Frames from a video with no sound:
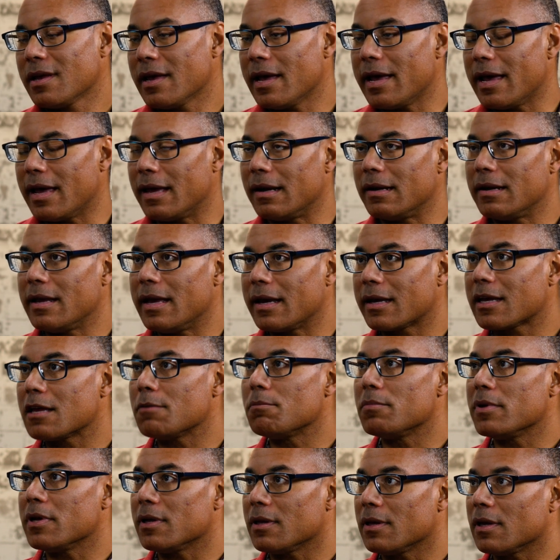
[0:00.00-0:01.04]
And it can
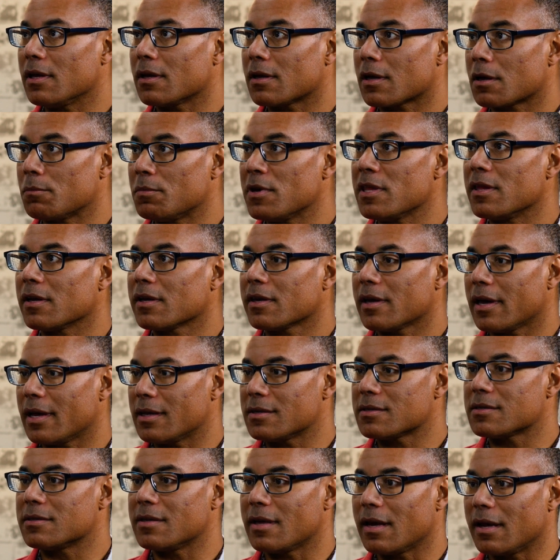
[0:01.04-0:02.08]
be the
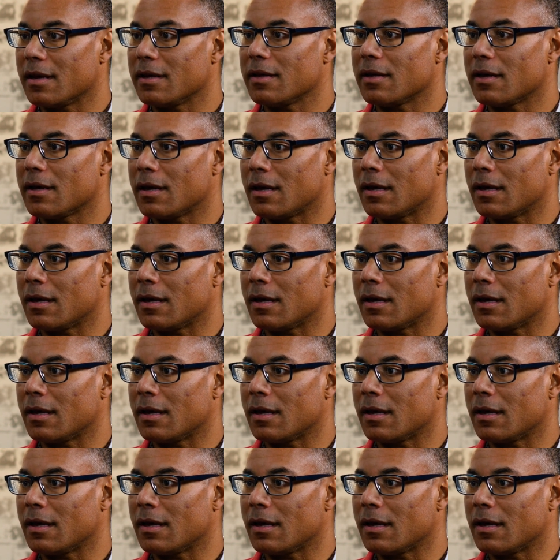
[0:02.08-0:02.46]
case that